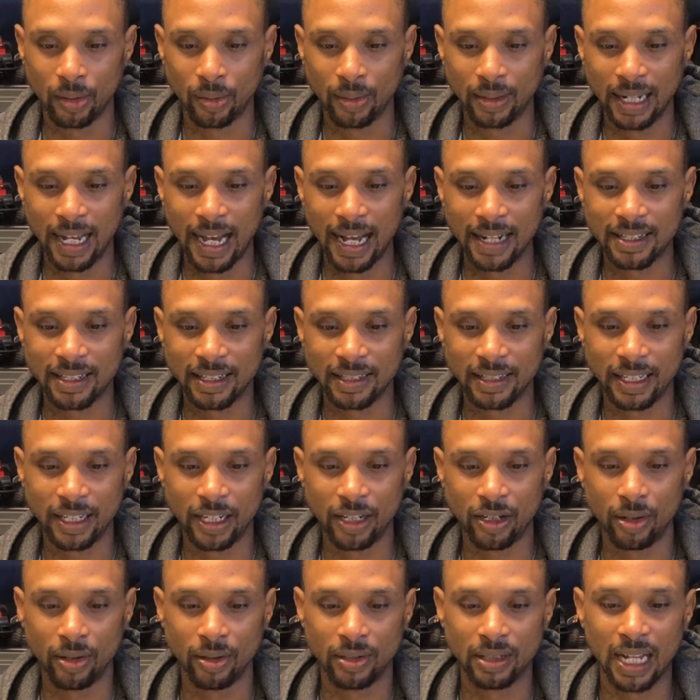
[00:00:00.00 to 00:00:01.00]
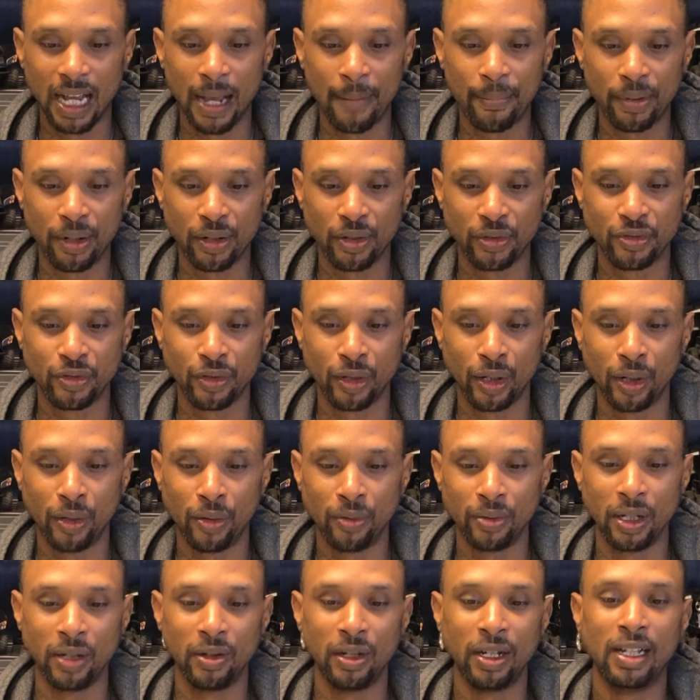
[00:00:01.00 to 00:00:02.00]
notches here on top of the drone.
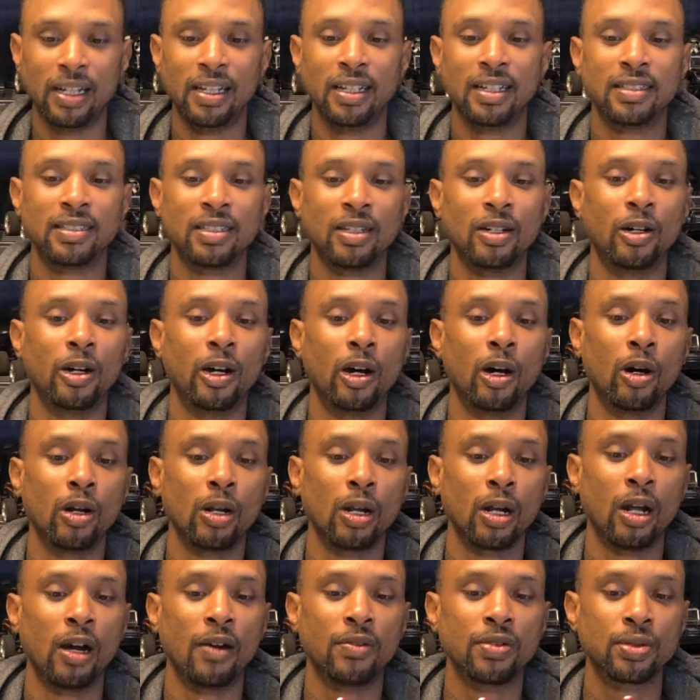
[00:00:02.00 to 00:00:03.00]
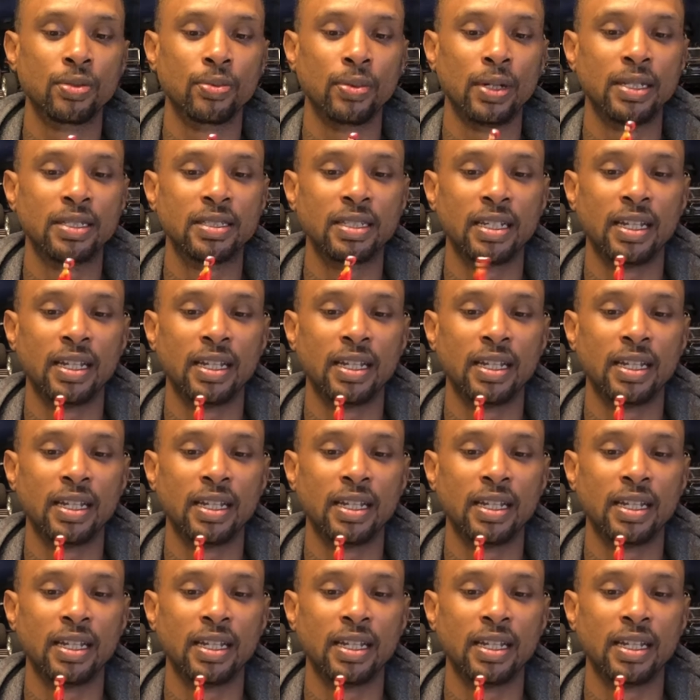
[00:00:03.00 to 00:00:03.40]
There is an on and off switch